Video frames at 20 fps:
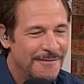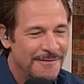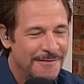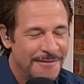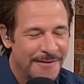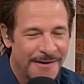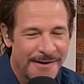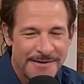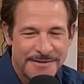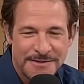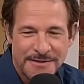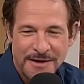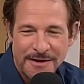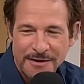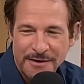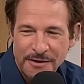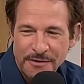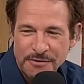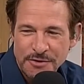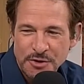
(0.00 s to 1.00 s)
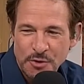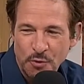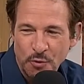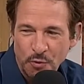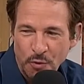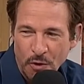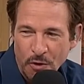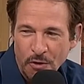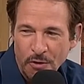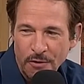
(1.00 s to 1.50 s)
Like I said, he used to
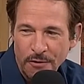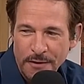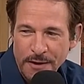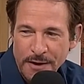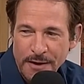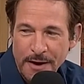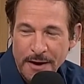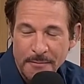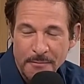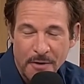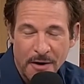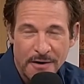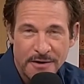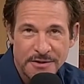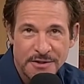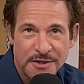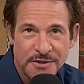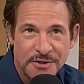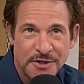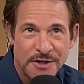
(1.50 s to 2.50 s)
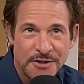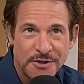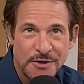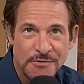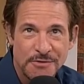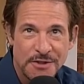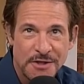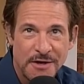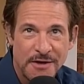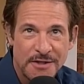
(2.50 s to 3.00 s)
roll in a Mazda
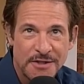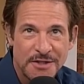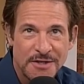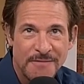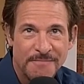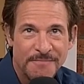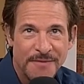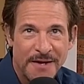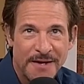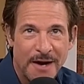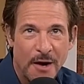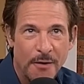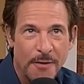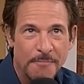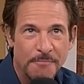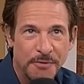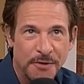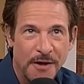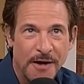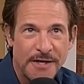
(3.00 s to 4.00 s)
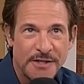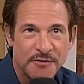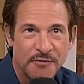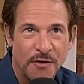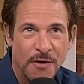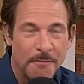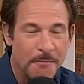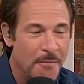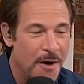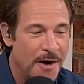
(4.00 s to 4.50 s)
626, and now he plays for
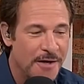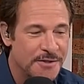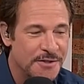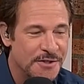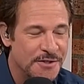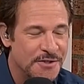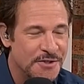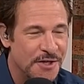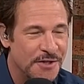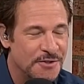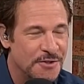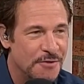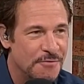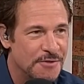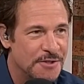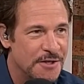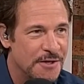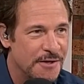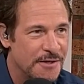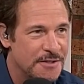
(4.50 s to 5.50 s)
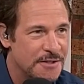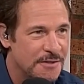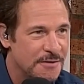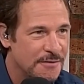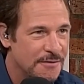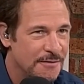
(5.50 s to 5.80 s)
a Mazda 626.